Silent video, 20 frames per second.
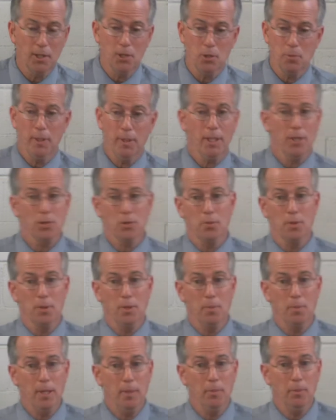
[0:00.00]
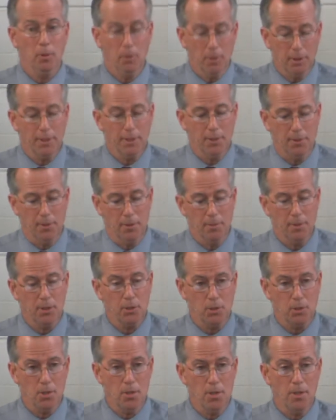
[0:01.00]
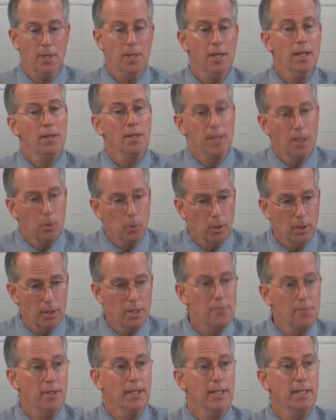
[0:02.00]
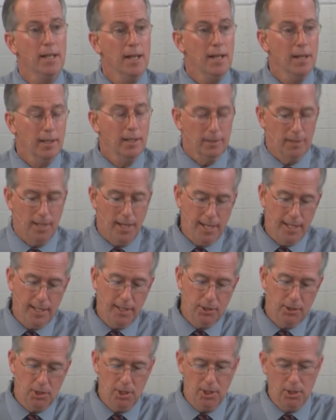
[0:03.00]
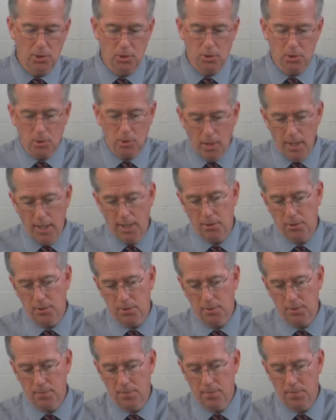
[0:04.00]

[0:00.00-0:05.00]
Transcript: is because when the people looked at them, they saw they were living like Jesus Christ.